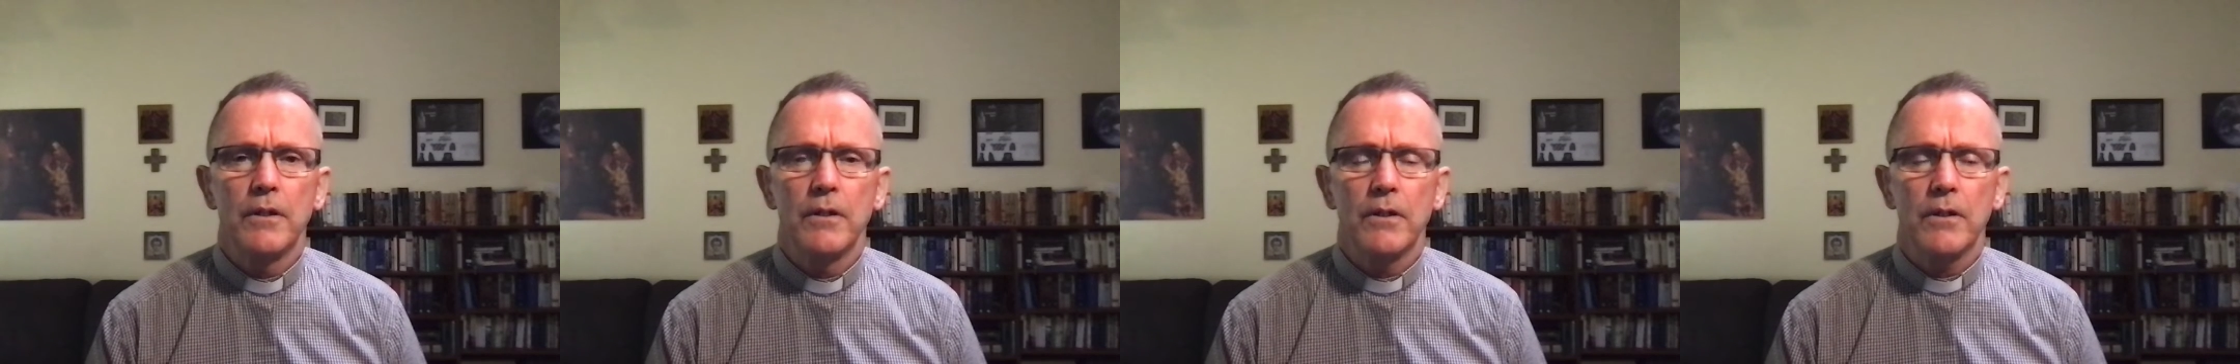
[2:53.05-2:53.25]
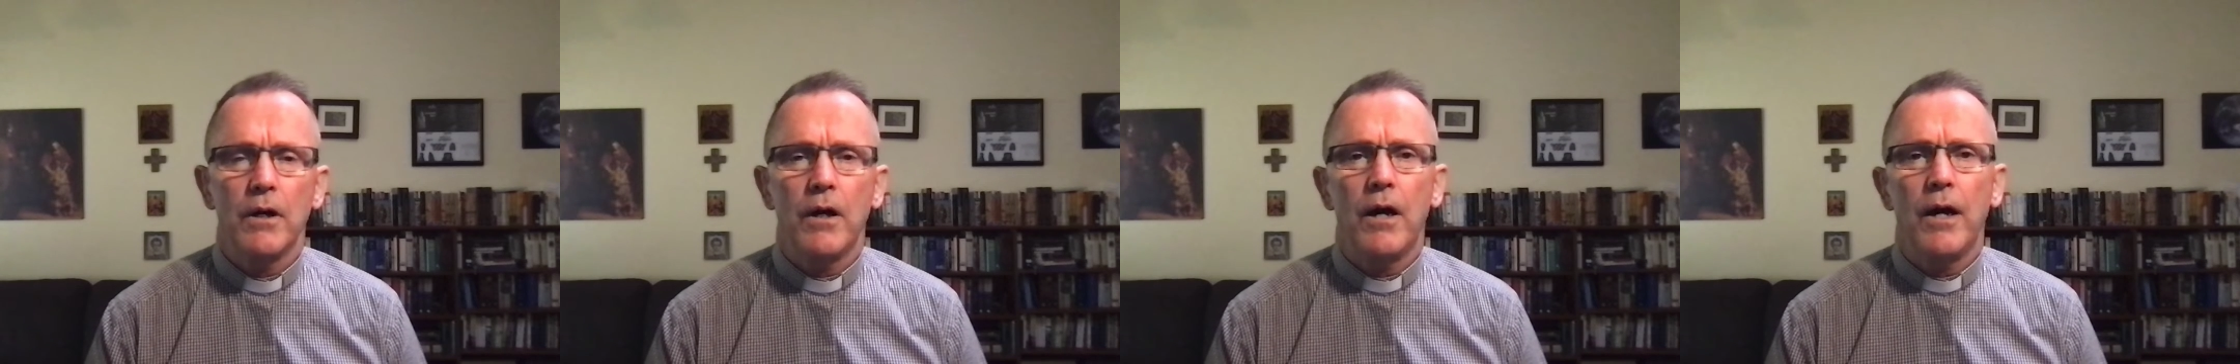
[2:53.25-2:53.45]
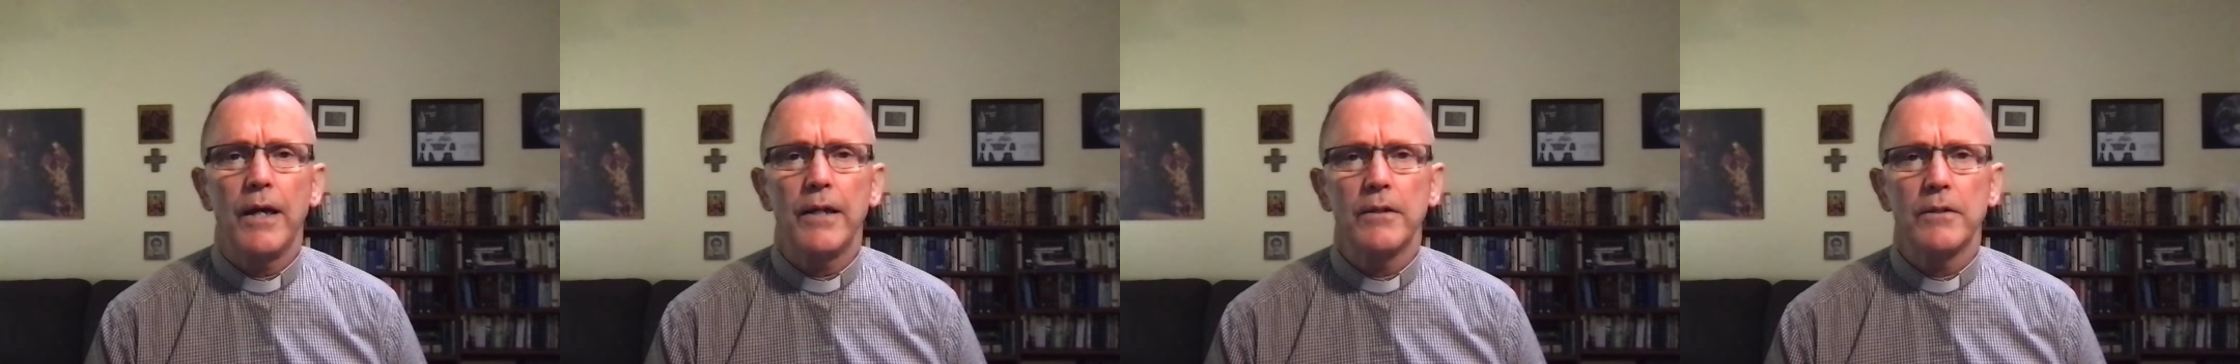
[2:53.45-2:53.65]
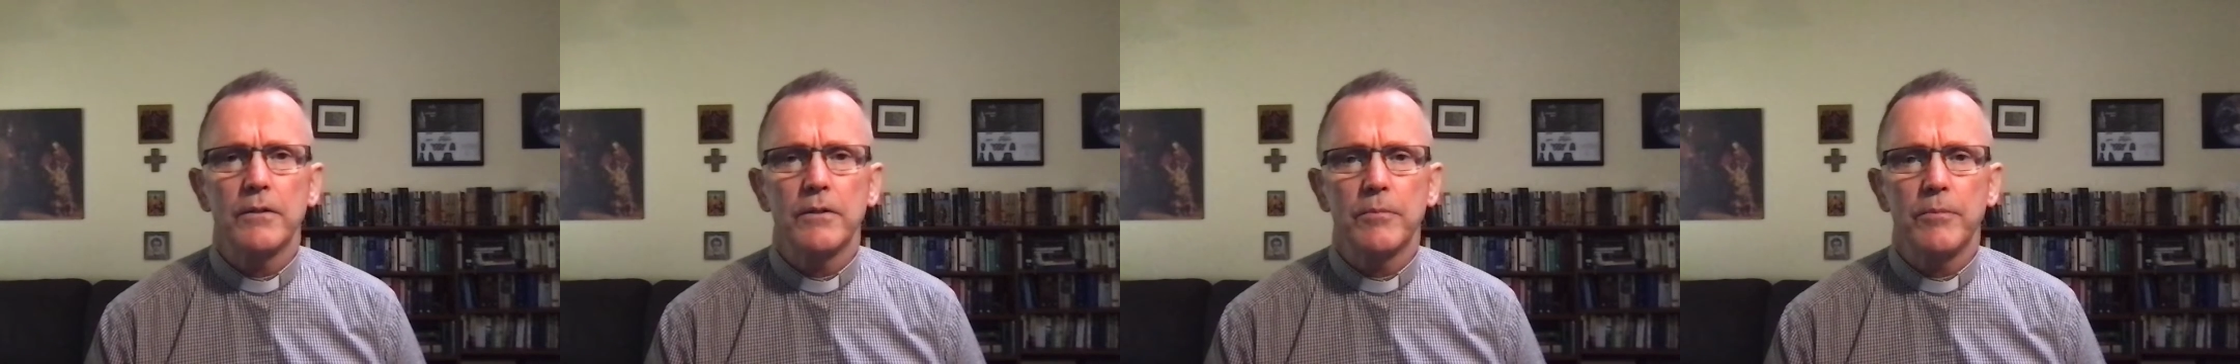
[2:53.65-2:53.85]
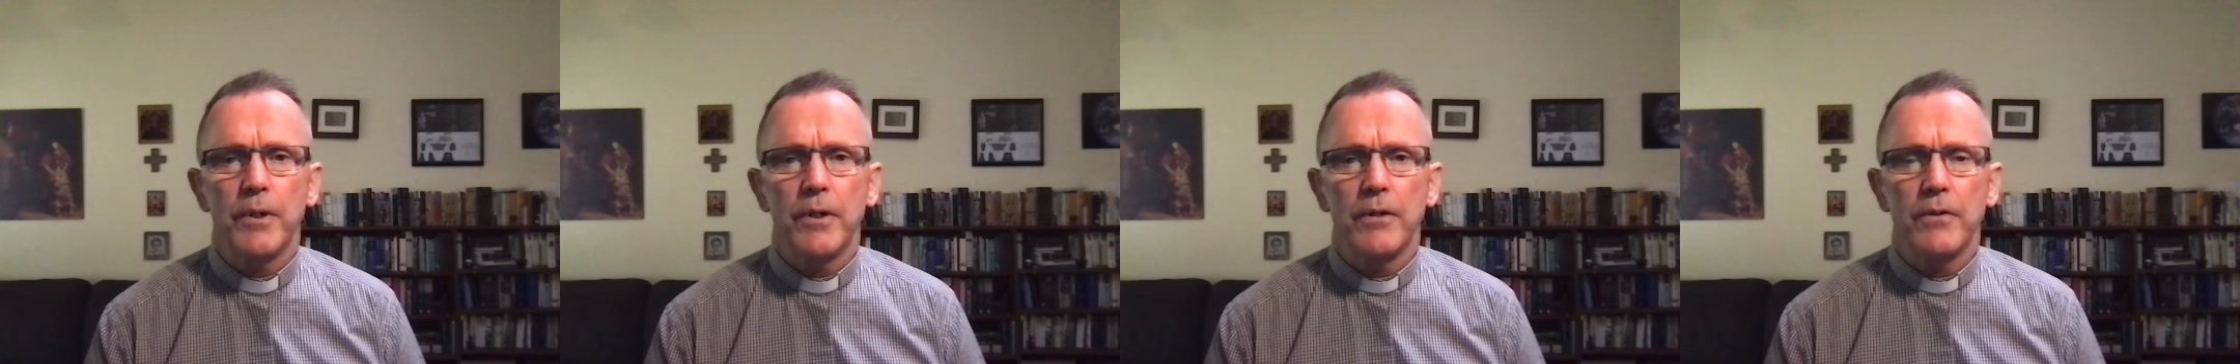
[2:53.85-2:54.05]
kind
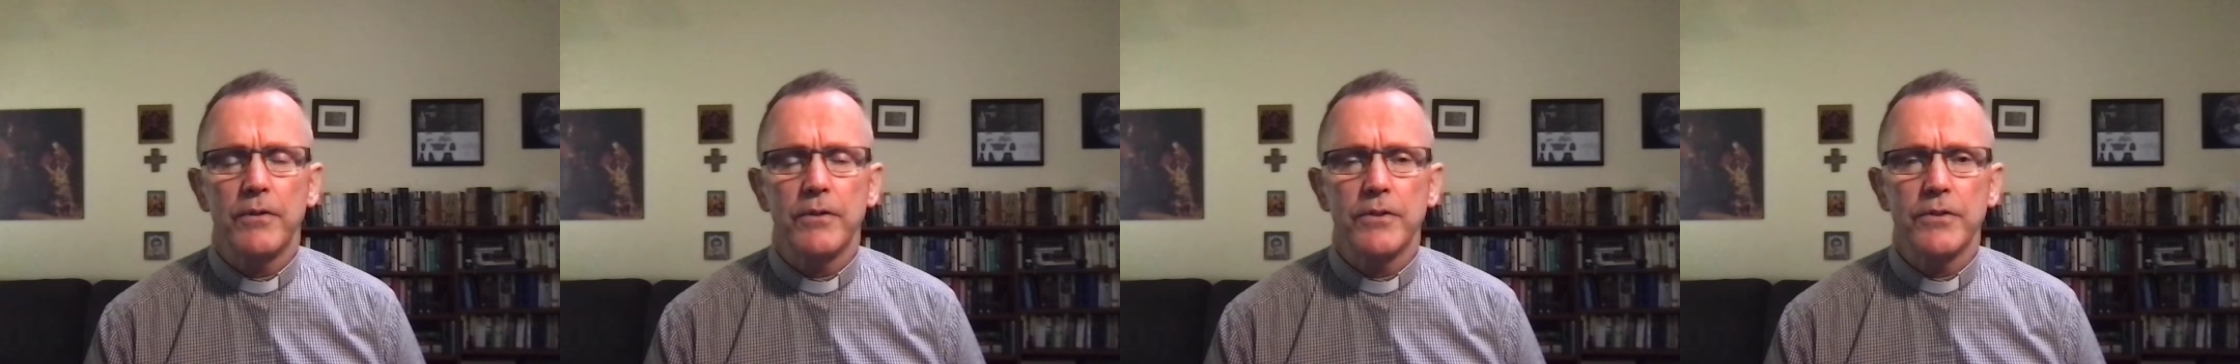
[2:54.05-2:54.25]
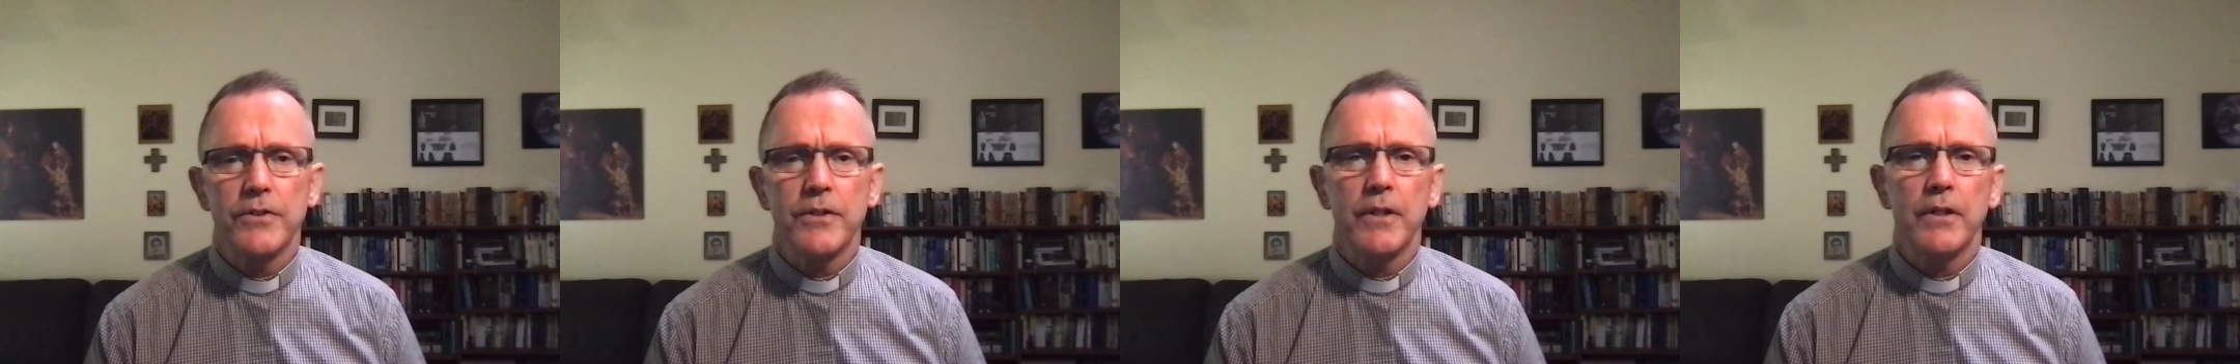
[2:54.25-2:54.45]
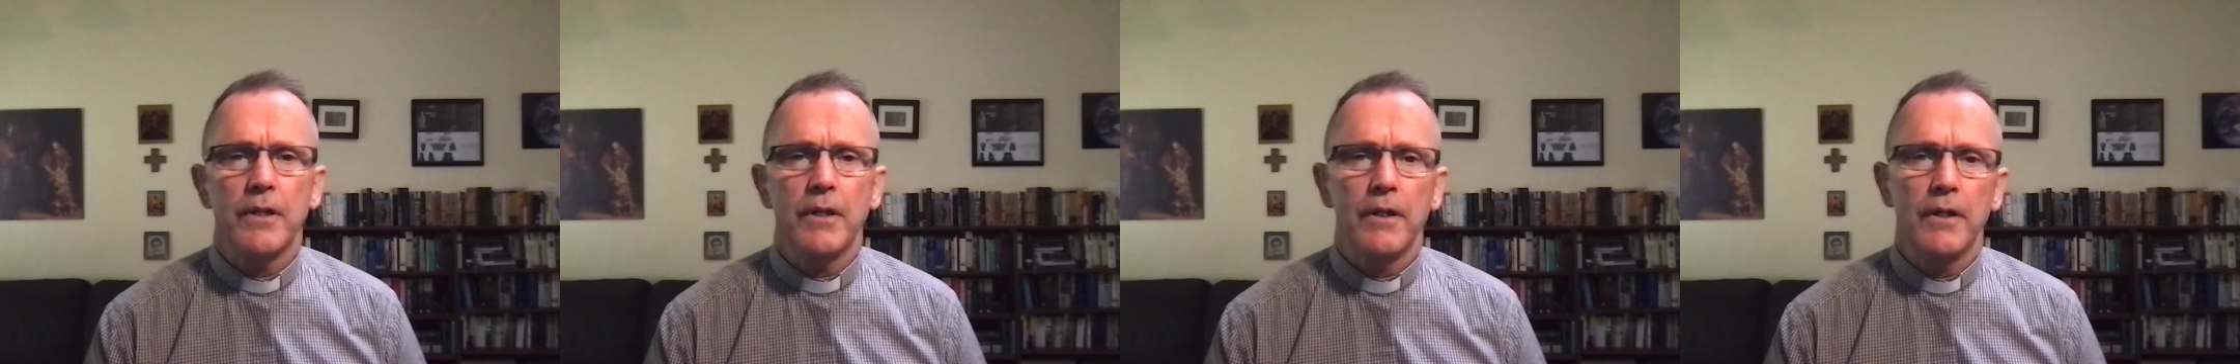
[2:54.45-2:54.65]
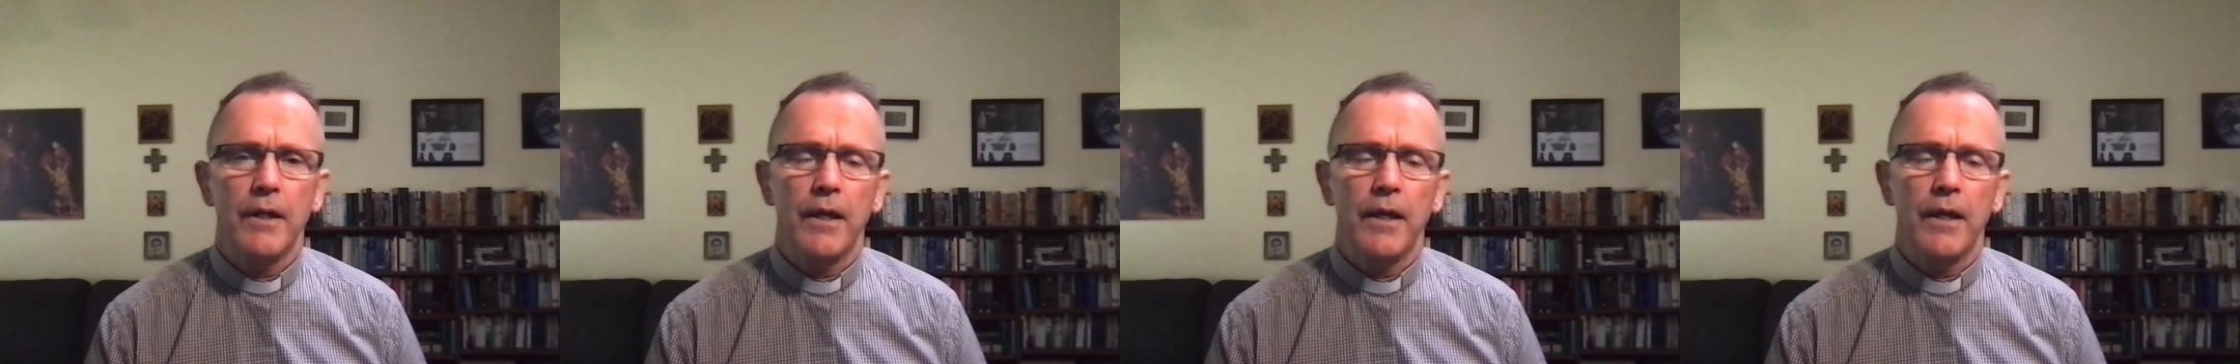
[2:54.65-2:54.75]
to both the sinner